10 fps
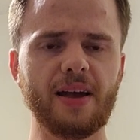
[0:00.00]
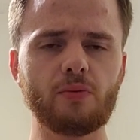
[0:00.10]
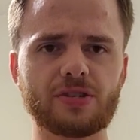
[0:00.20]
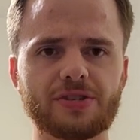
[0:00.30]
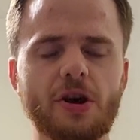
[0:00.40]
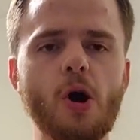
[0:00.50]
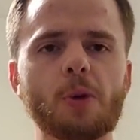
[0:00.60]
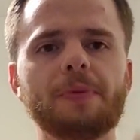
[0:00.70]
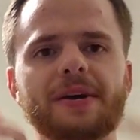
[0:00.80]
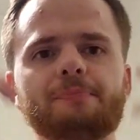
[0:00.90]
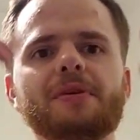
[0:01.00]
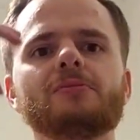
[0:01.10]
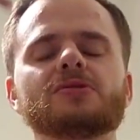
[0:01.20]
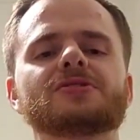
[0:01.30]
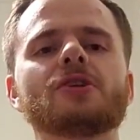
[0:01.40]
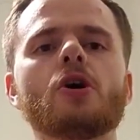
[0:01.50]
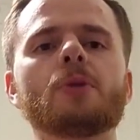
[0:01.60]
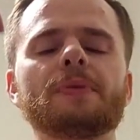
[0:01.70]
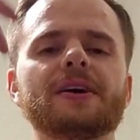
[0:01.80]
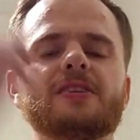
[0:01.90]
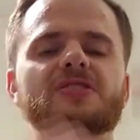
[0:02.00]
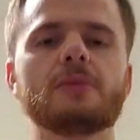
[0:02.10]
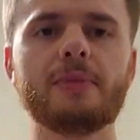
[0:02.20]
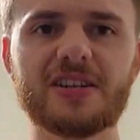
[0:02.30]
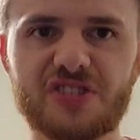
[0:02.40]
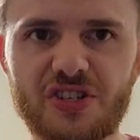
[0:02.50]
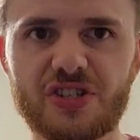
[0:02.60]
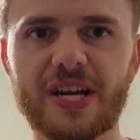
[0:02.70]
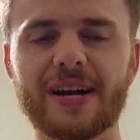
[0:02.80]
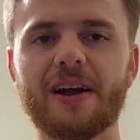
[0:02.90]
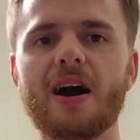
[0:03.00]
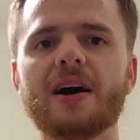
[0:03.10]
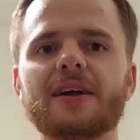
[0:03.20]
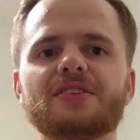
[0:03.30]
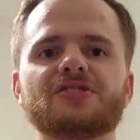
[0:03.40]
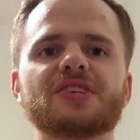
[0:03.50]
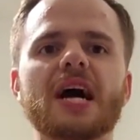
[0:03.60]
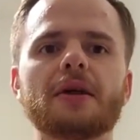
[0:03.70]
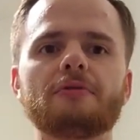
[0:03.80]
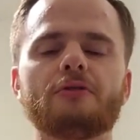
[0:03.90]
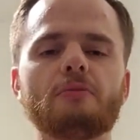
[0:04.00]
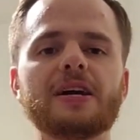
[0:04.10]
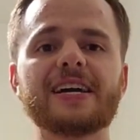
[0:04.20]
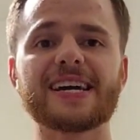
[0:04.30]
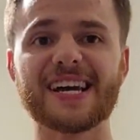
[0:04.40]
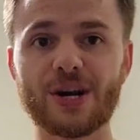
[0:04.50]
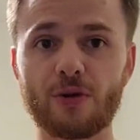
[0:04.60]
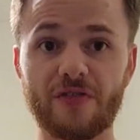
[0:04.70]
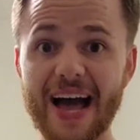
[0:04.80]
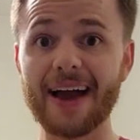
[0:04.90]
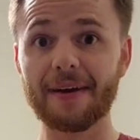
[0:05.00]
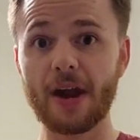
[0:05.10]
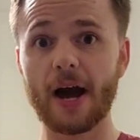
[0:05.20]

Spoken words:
It was dark because the message that God had decided for me to hear that